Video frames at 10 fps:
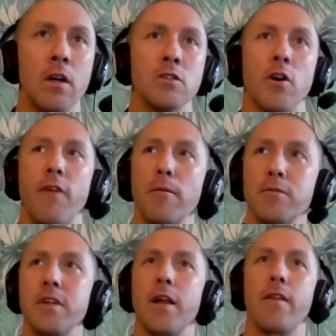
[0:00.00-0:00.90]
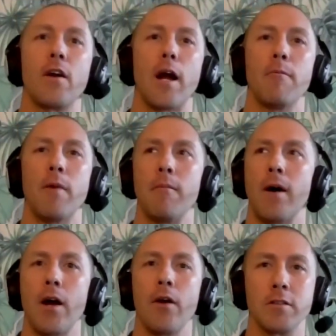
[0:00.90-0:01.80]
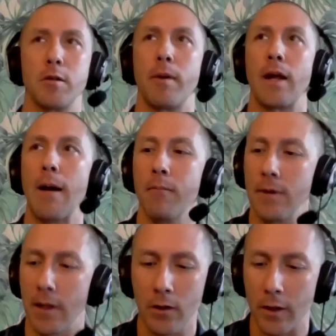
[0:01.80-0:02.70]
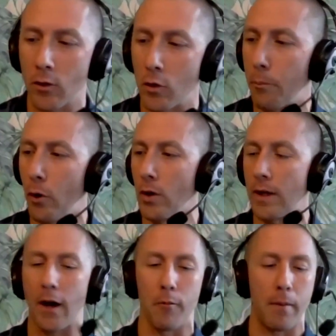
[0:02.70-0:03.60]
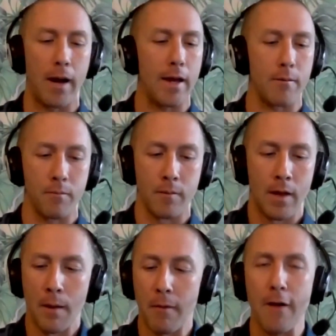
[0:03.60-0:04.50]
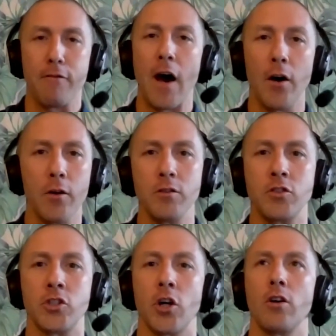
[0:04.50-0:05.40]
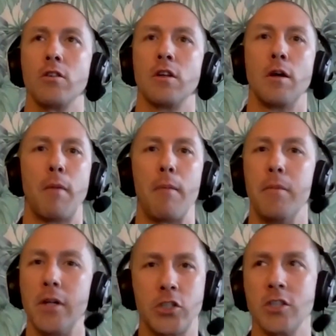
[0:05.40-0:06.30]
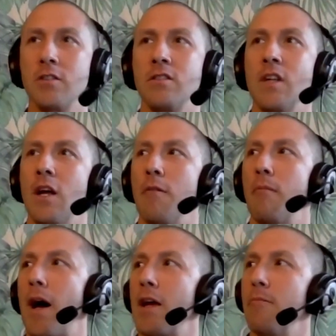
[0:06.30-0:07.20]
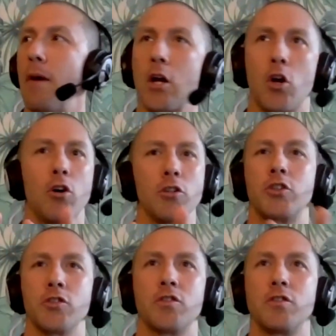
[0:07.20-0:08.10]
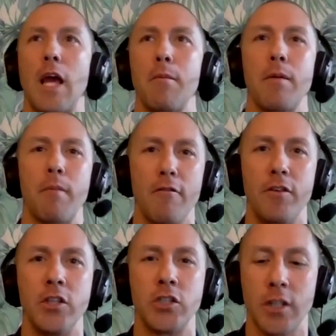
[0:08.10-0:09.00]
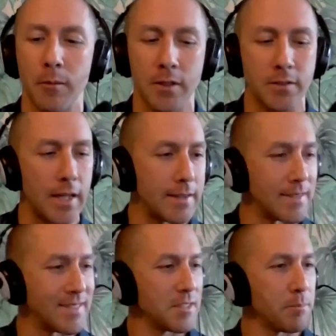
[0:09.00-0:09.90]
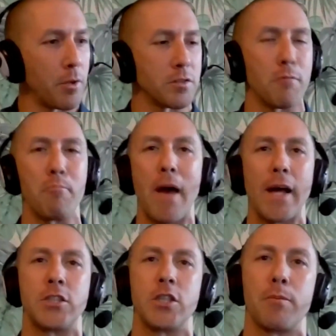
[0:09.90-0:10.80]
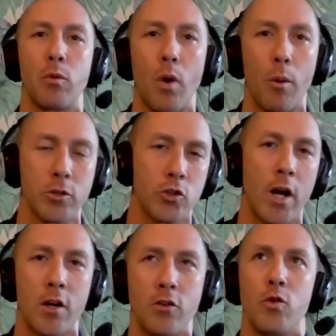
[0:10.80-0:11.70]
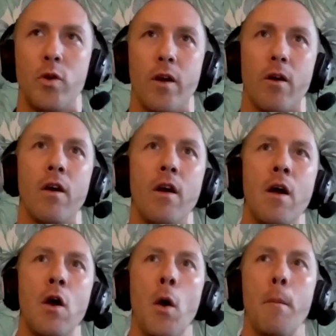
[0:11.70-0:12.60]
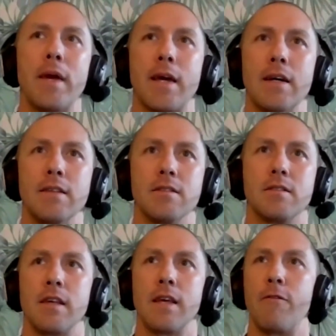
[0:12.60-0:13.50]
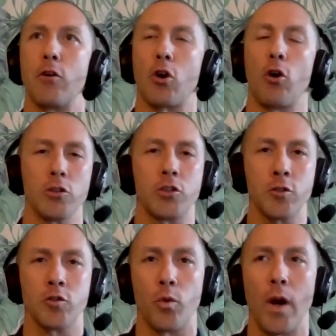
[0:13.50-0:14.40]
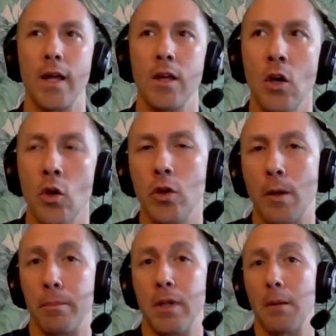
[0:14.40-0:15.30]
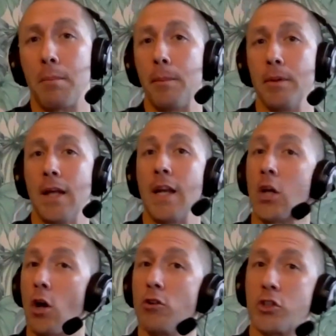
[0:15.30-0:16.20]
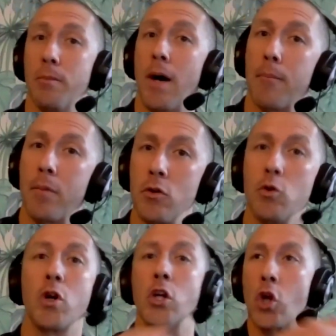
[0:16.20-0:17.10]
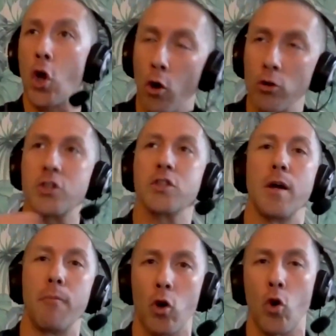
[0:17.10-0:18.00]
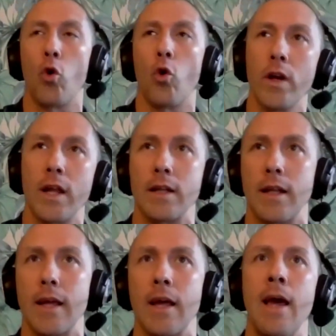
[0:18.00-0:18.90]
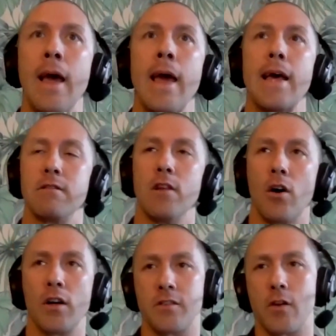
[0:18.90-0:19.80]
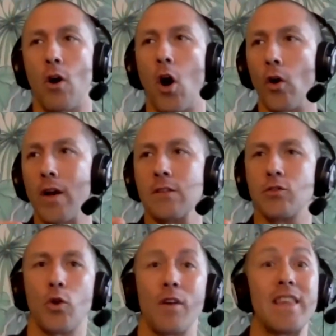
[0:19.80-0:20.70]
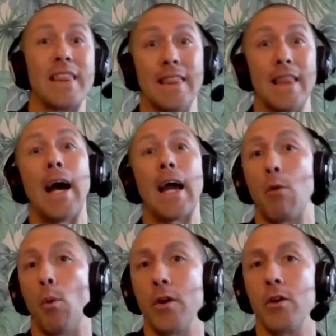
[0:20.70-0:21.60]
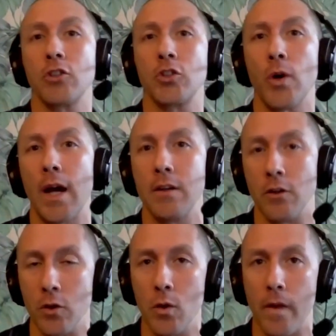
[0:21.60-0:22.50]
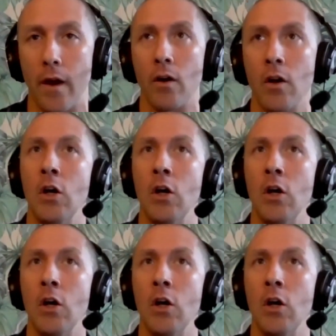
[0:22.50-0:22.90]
So if I'm sitting there and I'm hiring somebody, I'm literally going to pull out my values chart, my mission, my culture statement, my vision. I'm going to say, does this person match up to what we're trying to do here? Because if your culture is right, you can plug people in and coach them up. You can coach them accordingly, as long as they're already sort of in line with what you're trying to do there.